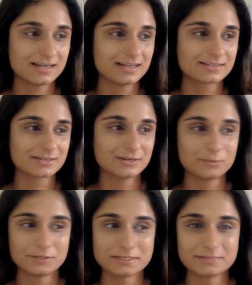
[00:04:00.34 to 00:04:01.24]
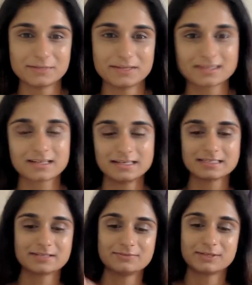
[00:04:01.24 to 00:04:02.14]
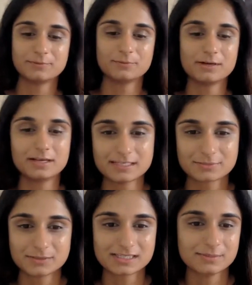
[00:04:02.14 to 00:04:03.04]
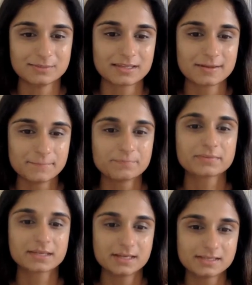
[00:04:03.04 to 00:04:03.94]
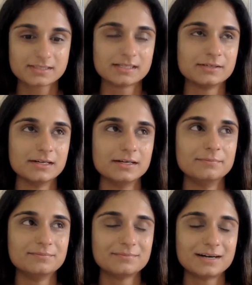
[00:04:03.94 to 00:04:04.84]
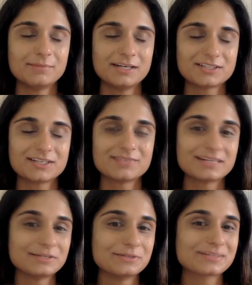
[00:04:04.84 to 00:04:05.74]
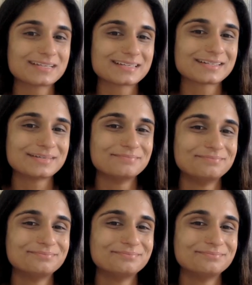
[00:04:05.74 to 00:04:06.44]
like to go once a month, at least once a month. So I might try the red noodles next time.